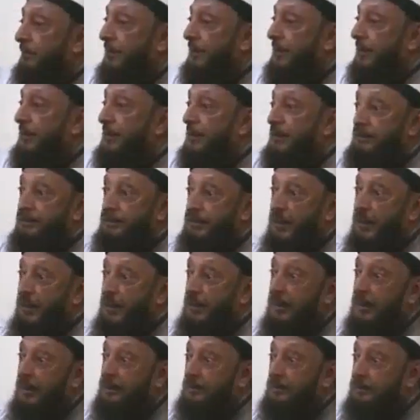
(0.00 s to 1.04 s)
agree, it's a
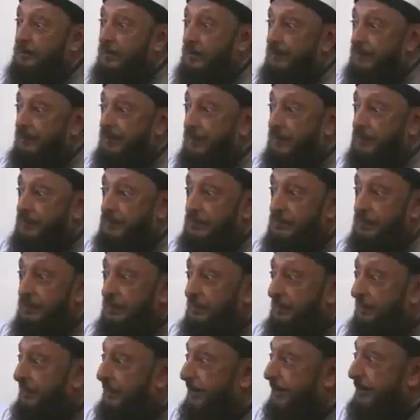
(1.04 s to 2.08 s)
halal transaction,
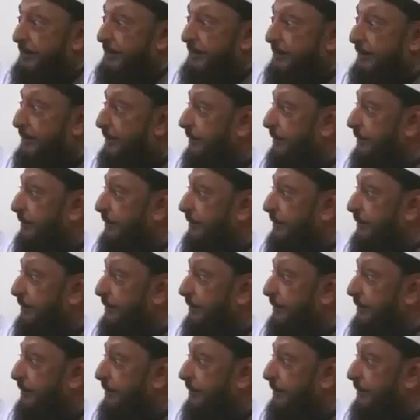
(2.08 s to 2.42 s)
nobody